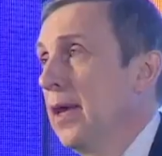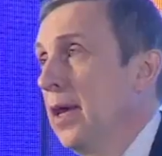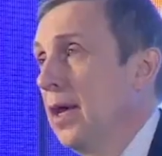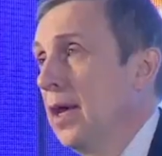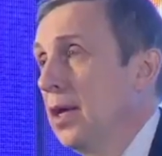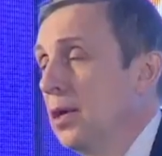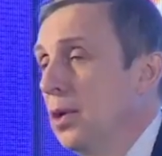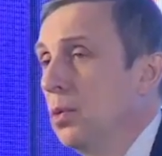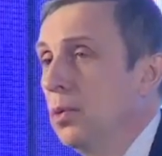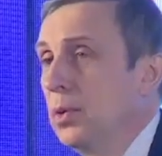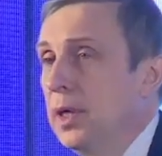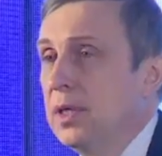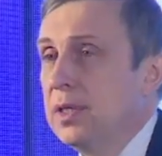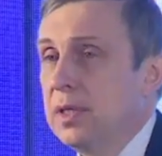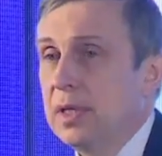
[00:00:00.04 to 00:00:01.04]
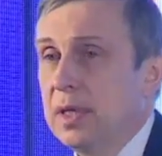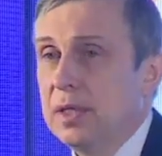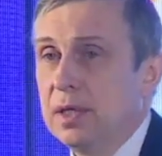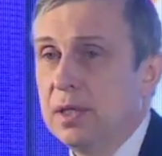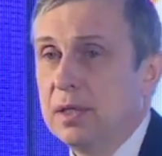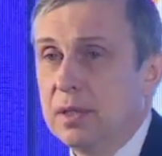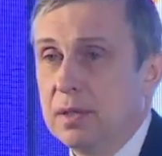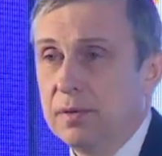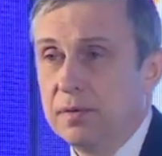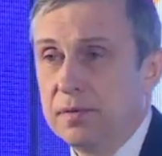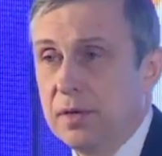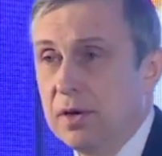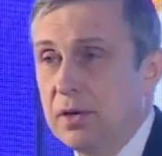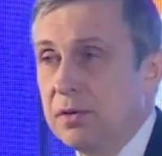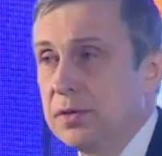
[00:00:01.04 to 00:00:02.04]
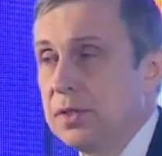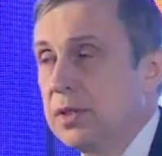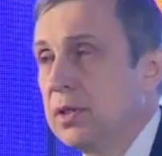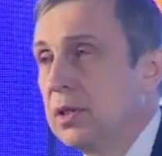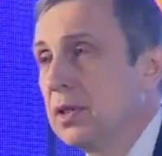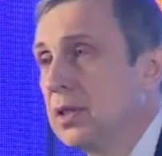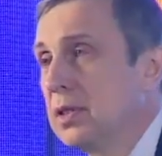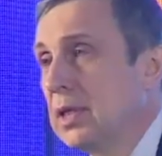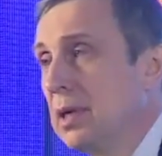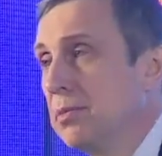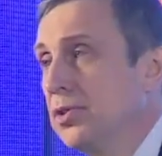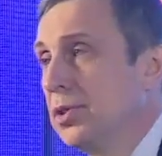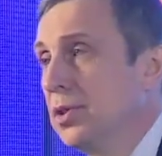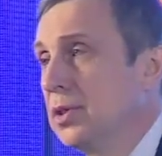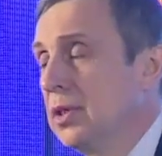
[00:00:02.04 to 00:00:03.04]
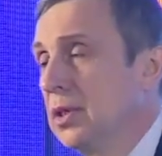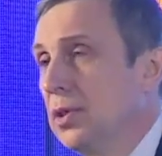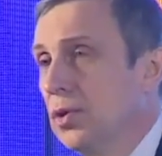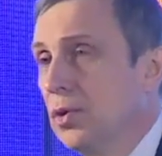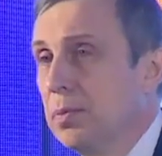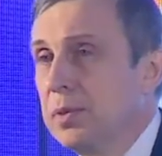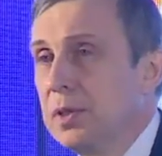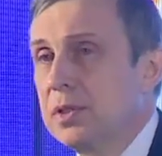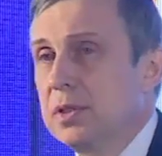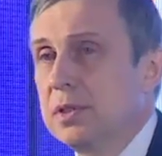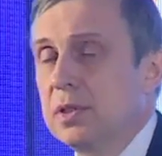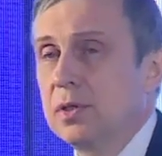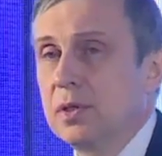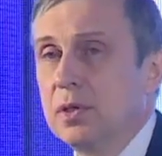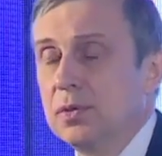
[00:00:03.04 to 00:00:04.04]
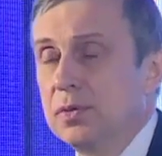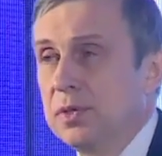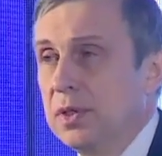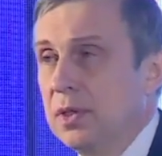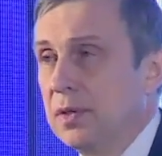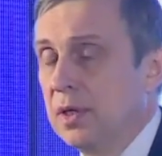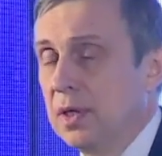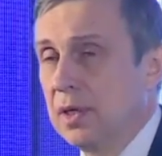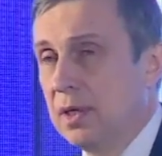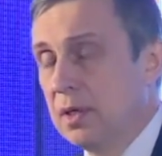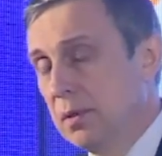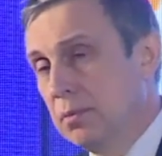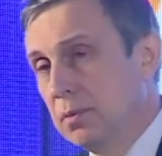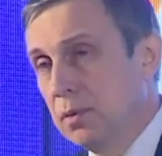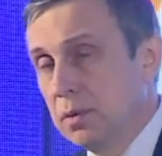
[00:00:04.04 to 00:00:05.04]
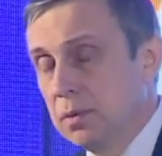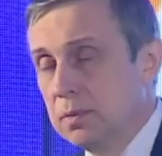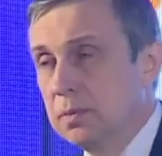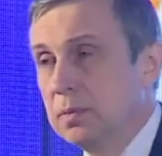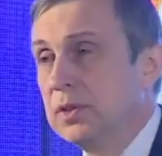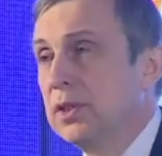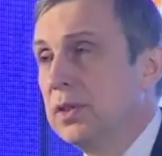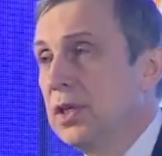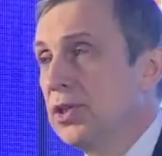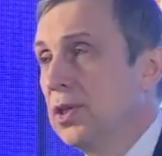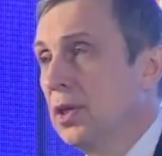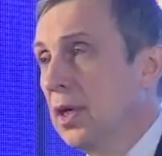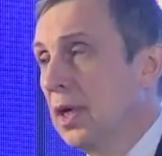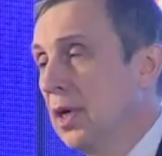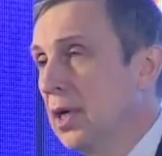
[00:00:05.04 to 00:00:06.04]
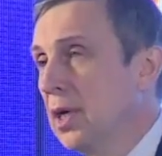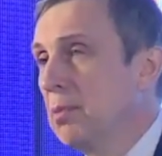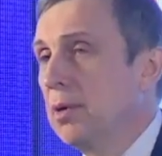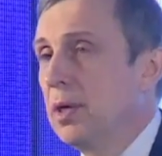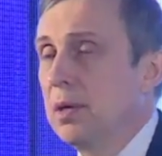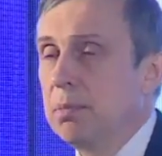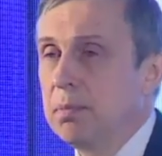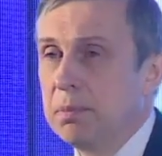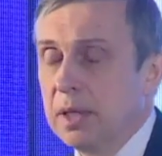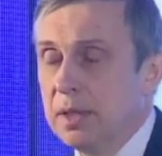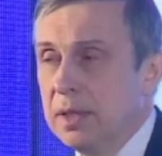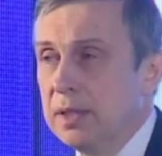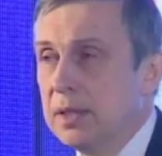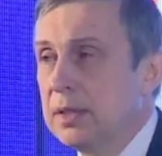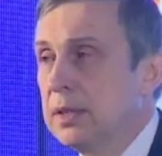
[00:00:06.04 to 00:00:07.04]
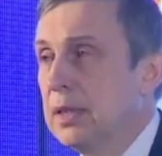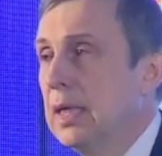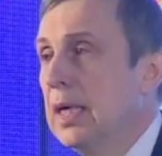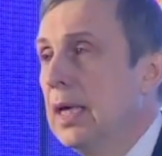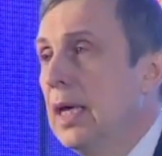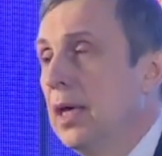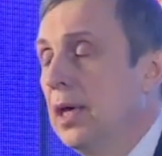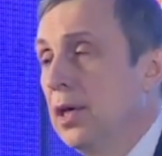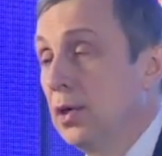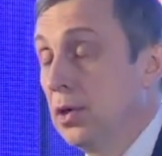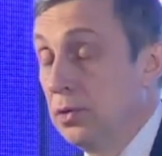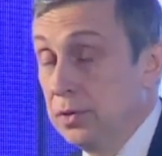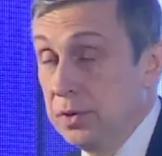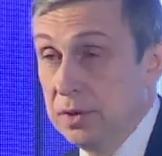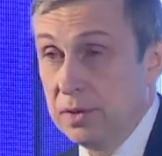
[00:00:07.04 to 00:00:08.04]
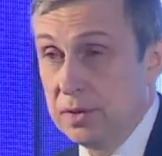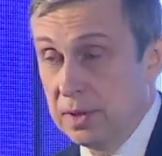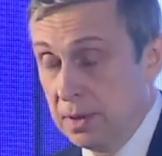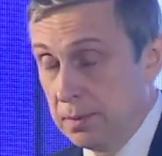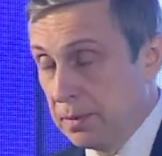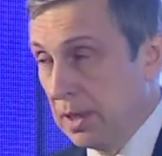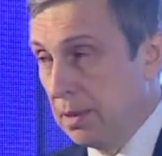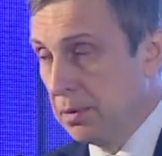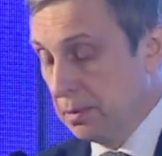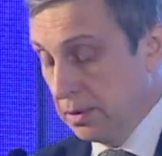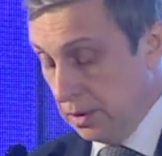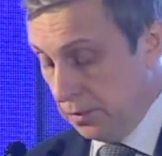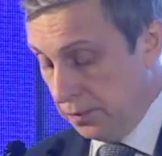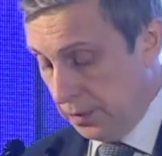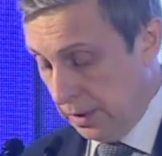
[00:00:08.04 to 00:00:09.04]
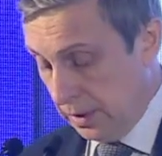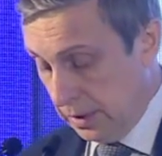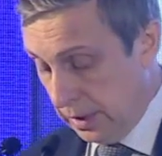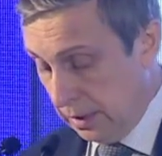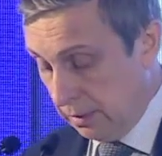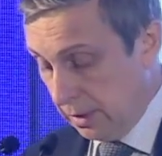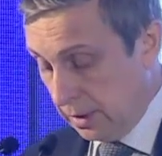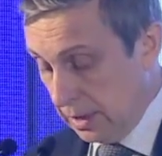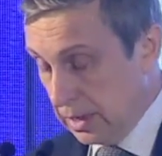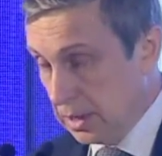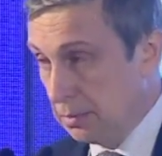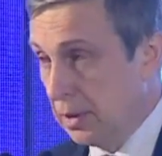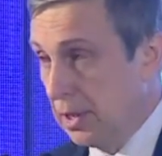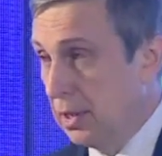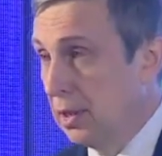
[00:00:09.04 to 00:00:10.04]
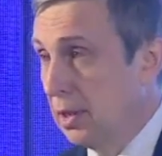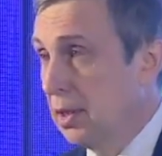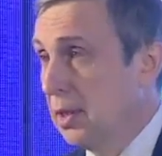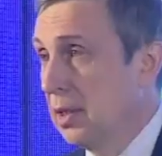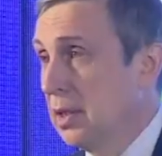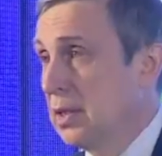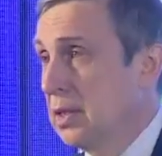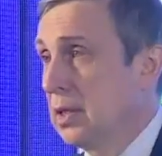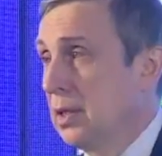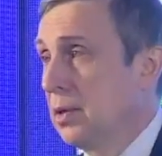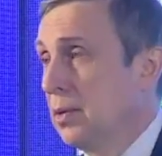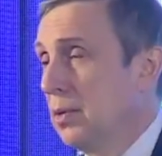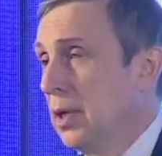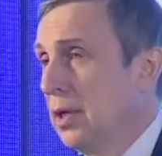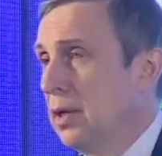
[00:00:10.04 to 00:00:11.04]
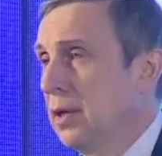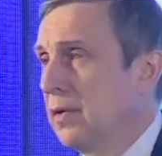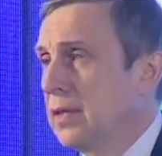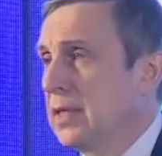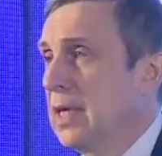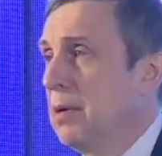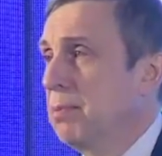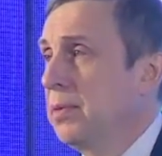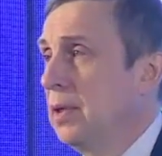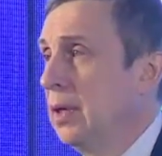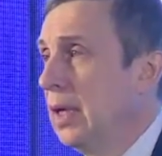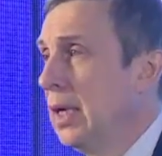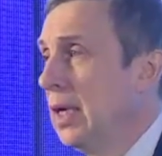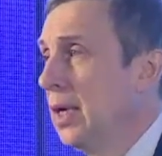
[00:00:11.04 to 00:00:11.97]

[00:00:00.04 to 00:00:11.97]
And we studied various subjects and topics, including the international economy, politics, including the problems of terrorism. And as one an example,